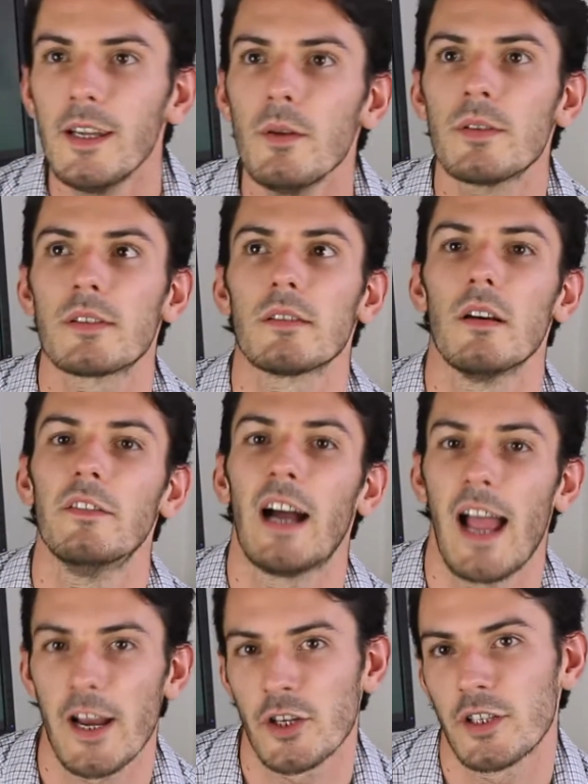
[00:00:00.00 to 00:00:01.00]
use of a
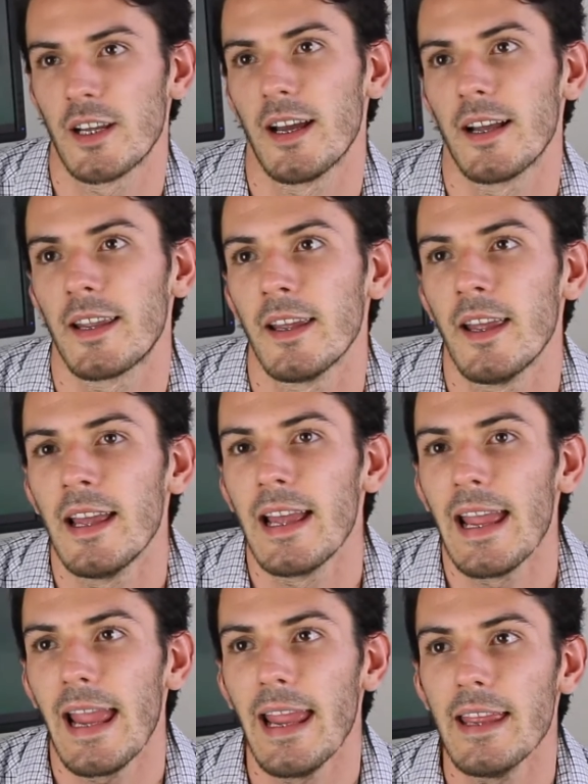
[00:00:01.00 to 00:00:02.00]
hashtag
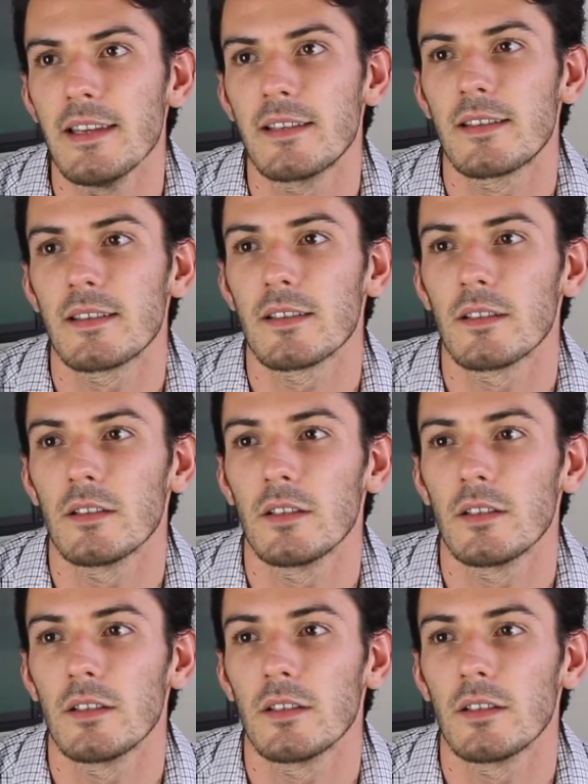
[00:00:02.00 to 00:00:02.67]
is